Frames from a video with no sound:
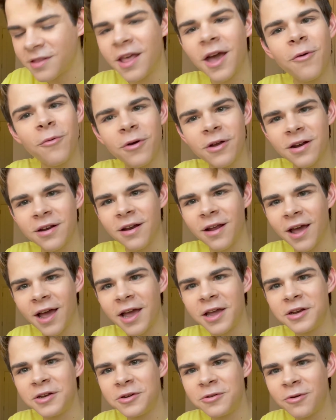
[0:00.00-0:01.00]
that one
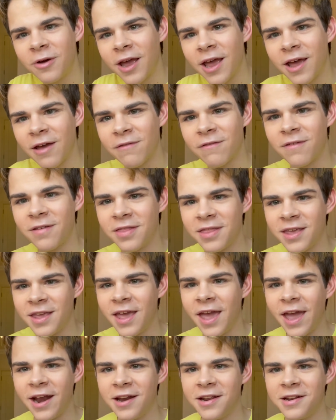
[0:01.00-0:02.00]
I do have
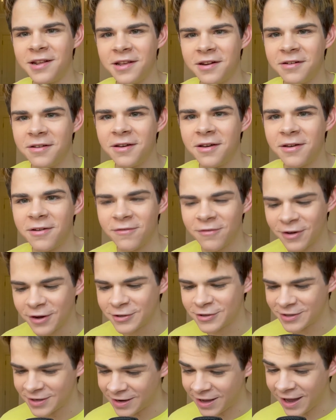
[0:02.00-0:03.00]
the edited
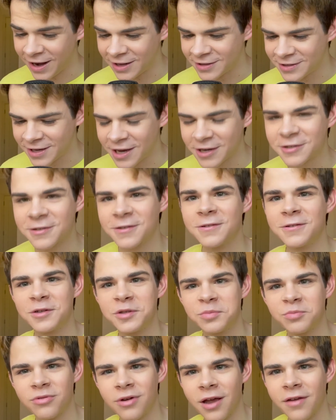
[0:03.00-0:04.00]
version, and it's actually
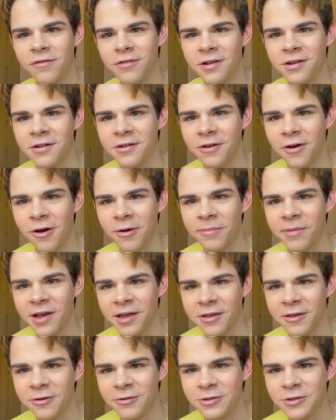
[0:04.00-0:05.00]
just privated on
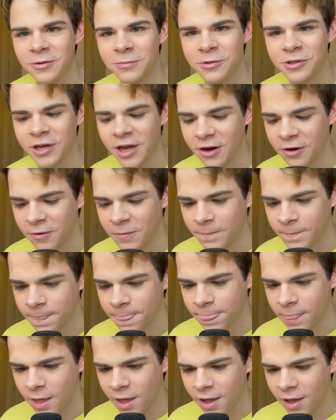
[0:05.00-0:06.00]
my YouTube channel,
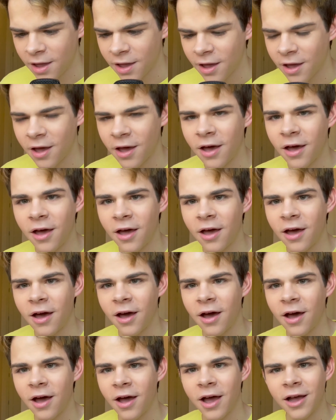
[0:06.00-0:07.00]

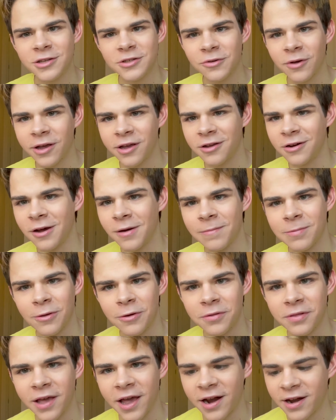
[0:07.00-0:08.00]
so I could
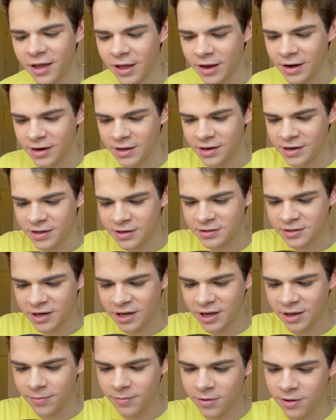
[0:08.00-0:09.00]
upload that at any
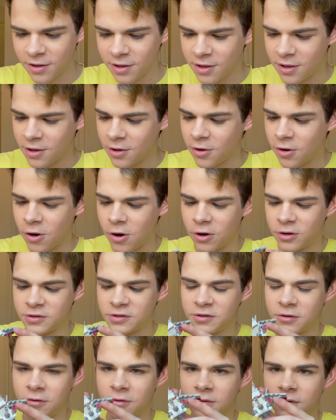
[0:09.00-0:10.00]
time.
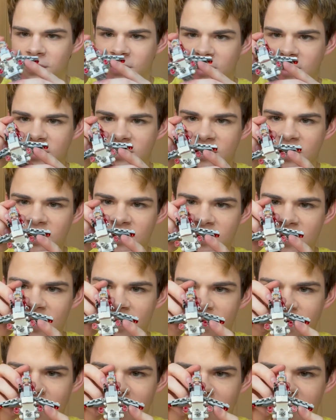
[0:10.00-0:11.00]
Also, these things
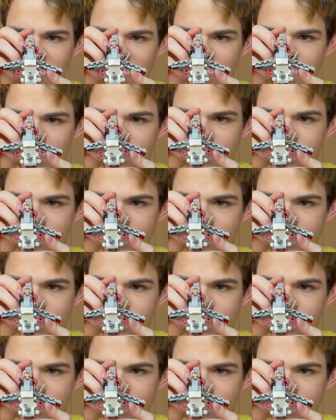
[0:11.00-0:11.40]
can fire.